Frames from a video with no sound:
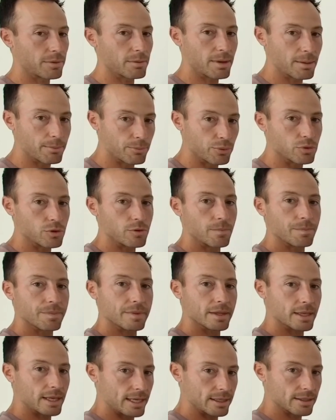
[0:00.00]
mempool
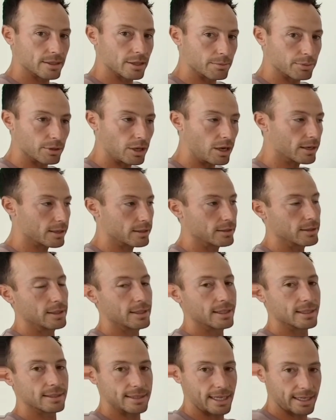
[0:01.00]
into the block.
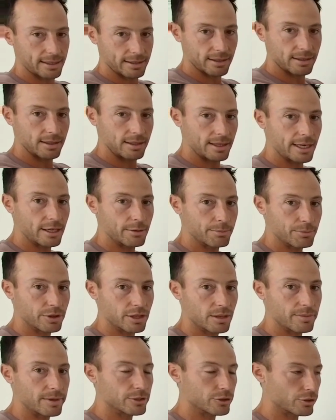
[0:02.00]
Technically, they could put
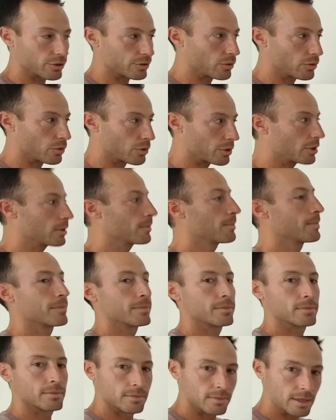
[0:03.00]
them in a certain order.
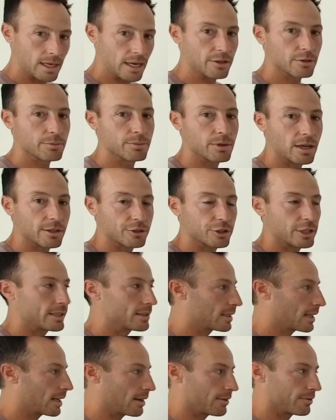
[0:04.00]
Other
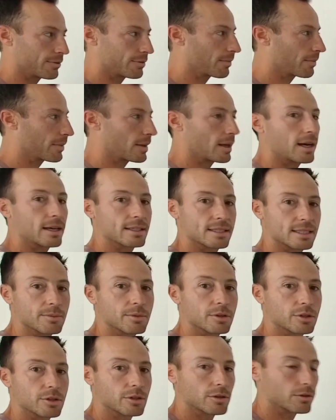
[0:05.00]
blockchains have a
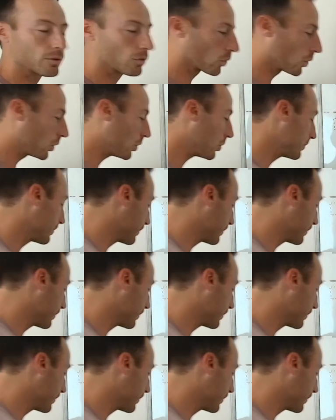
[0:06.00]
similar role.